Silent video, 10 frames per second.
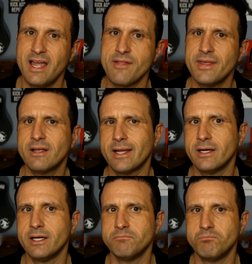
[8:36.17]
Think of
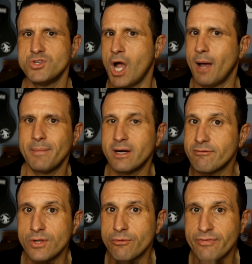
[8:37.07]
a job
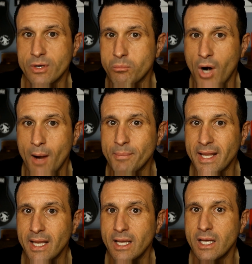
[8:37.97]
interview for your property.